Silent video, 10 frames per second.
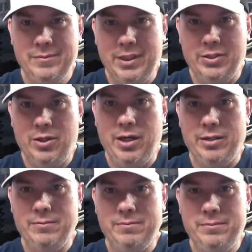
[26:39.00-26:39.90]
That's right.
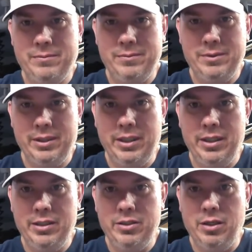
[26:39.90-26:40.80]
Get
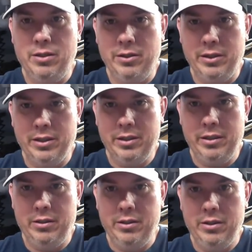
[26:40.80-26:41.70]
it done. Get
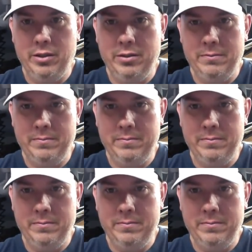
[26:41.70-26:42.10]
her done.